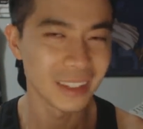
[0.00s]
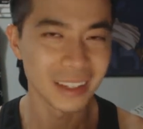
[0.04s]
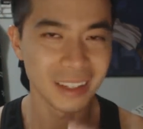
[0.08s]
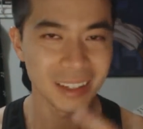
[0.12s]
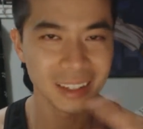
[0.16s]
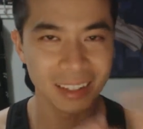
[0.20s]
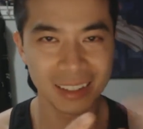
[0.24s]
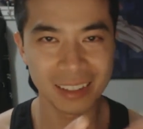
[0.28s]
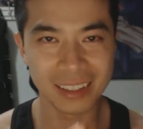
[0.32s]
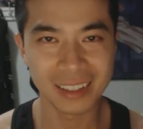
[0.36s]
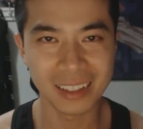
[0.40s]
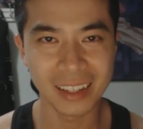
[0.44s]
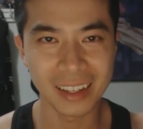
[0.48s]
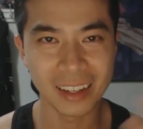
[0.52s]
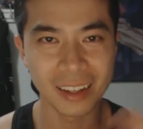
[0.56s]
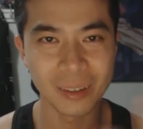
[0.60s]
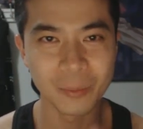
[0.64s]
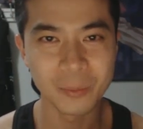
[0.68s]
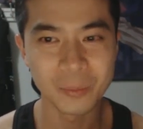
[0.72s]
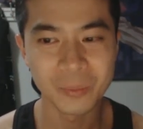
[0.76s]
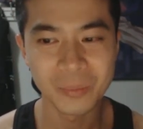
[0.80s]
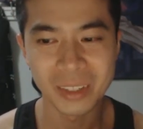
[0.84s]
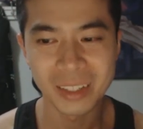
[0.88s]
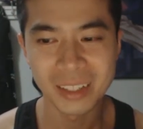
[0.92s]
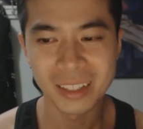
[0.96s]
And then
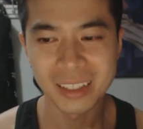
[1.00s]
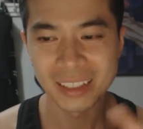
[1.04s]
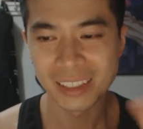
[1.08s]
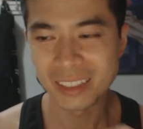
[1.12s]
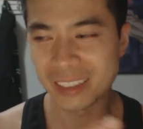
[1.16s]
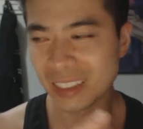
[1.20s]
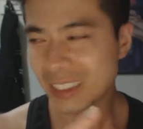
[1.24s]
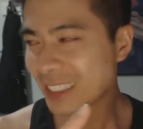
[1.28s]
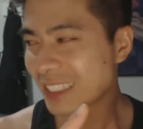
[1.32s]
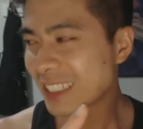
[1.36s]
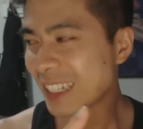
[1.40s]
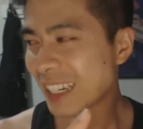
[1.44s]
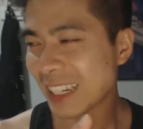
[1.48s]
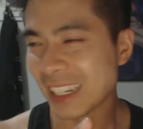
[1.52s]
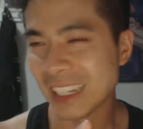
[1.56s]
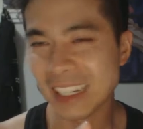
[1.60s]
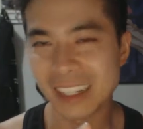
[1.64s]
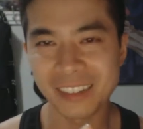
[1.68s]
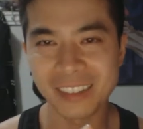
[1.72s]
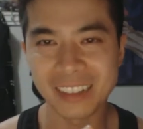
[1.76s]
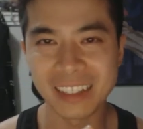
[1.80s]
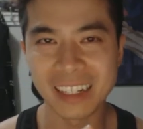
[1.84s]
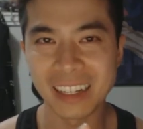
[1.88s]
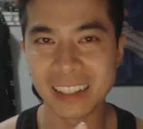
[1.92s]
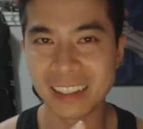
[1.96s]
she was just
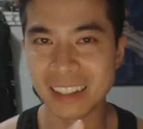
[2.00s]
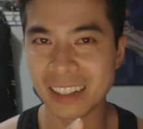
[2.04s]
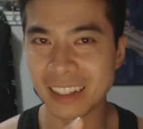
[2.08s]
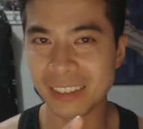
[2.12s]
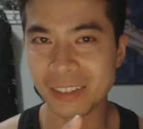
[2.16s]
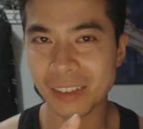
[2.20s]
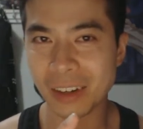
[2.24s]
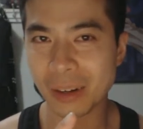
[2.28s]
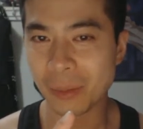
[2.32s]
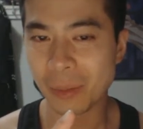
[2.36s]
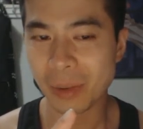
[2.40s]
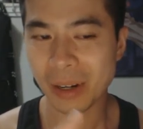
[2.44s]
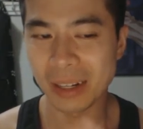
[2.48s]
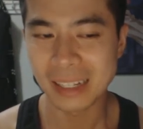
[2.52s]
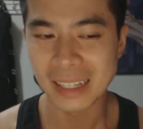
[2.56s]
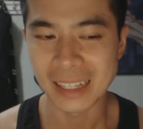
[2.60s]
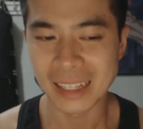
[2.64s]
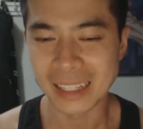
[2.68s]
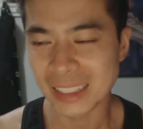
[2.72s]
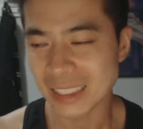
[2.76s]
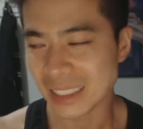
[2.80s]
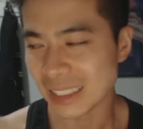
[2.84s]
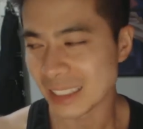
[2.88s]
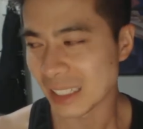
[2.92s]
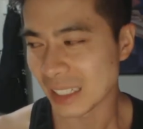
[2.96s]
checking every now and then if I mind it.
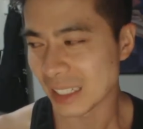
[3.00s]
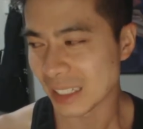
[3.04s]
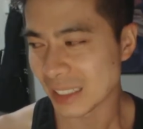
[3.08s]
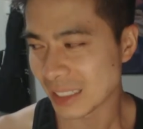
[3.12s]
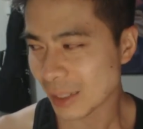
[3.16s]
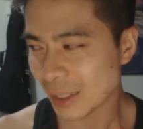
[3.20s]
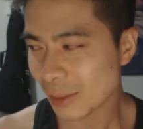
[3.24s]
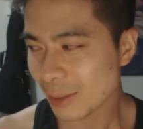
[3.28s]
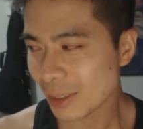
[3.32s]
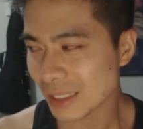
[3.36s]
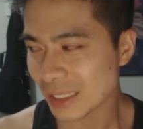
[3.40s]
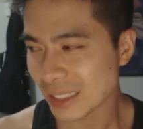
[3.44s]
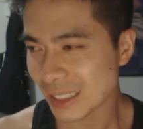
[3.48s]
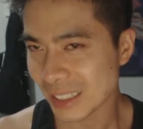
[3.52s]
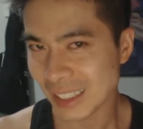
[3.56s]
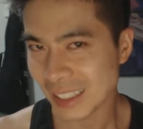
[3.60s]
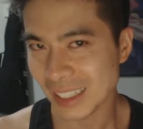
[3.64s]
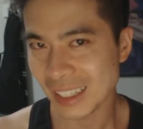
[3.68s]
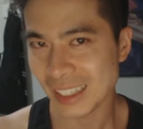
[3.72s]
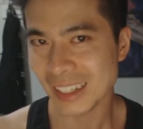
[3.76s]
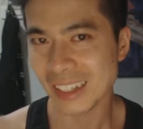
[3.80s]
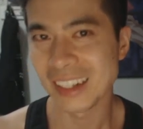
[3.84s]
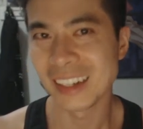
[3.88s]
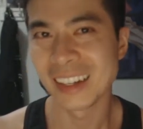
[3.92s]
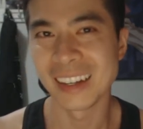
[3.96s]
And then she said, is anyone sitting
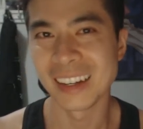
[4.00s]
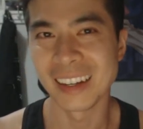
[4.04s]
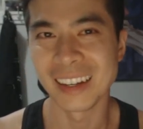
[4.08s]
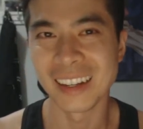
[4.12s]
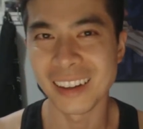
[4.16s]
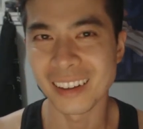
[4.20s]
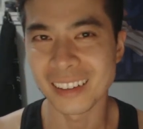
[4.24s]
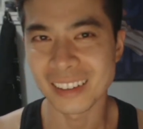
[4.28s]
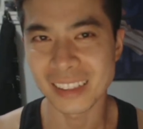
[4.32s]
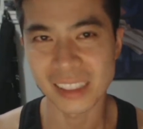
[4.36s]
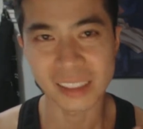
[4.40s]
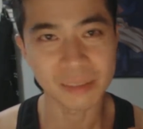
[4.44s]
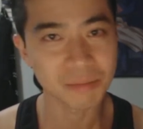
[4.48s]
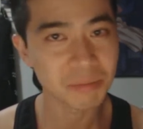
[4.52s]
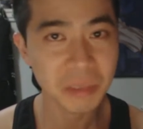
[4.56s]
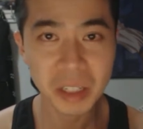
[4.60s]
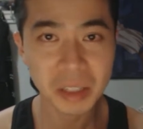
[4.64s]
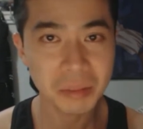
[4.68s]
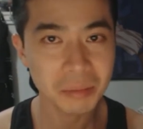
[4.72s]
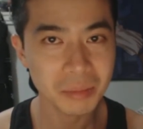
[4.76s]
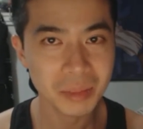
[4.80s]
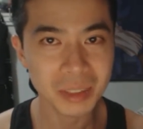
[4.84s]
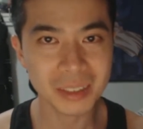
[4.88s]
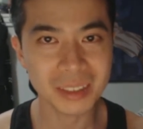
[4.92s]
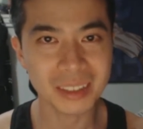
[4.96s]
here? And I was like,
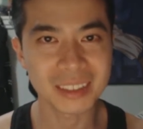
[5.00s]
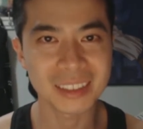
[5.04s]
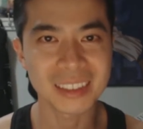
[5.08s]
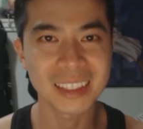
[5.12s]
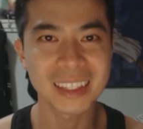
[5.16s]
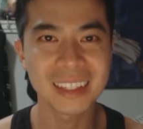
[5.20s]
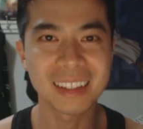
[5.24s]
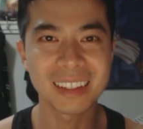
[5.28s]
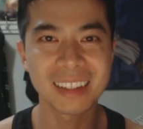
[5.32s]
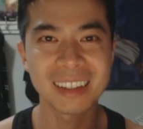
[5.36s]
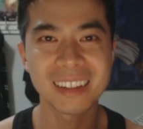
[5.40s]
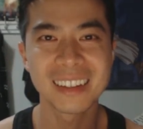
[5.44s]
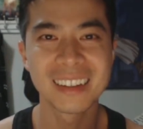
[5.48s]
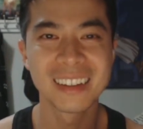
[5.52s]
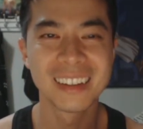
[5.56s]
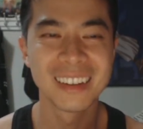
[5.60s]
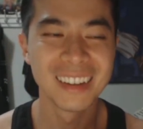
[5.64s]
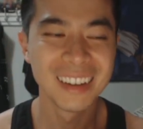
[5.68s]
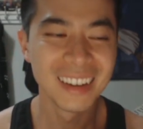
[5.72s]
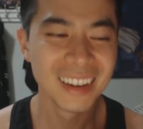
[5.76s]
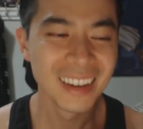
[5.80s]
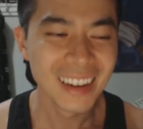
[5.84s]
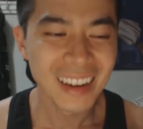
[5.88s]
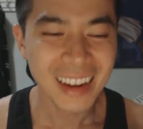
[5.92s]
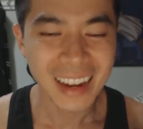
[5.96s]
no, you can stay there.
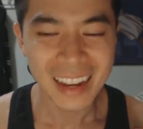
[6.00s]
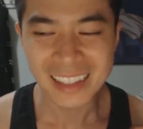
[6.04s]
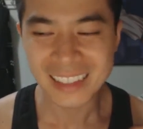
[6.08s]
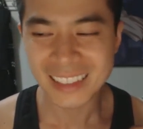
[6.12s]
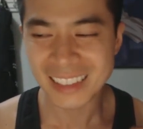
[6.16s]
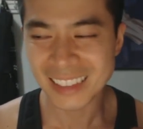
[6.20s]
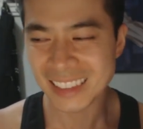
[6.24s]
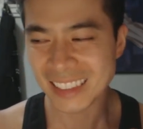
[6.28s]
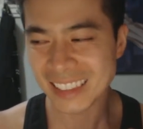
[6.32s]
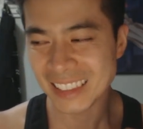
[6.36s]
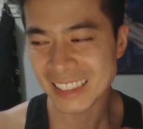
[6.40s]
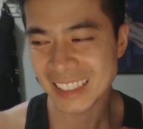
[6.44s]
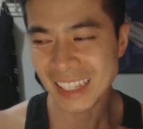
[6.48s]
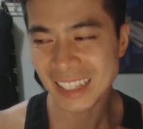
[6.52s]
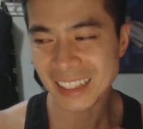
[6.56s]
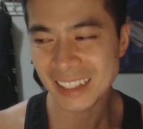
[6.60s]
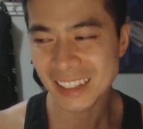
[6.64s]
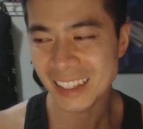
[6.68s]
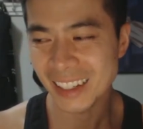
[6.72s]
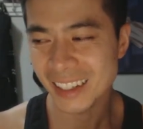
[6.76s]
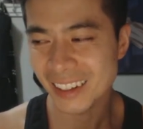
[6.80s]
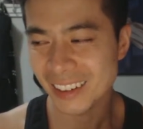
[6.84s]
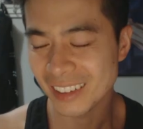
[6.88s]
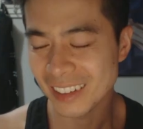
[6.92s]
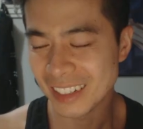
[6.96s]
And so she
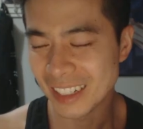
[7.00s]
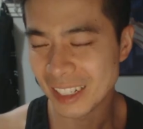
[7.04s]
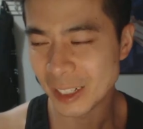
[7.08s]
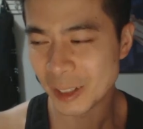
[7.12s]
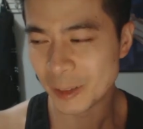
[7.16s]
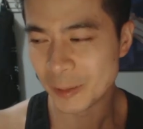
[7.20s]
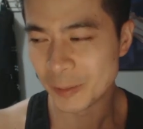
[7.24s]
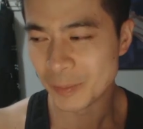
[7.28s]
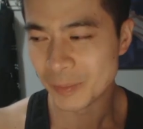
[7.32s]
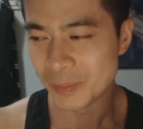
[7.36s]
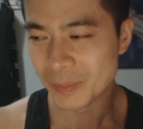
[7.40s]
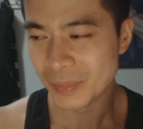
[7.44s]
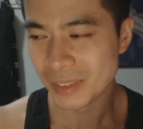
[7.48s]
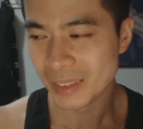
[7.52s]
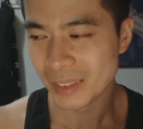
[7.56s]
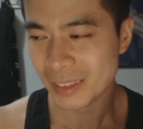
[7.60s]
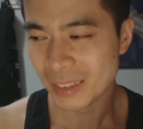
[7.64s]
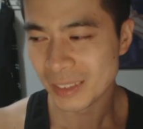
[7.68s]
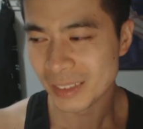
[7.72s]
sat there, and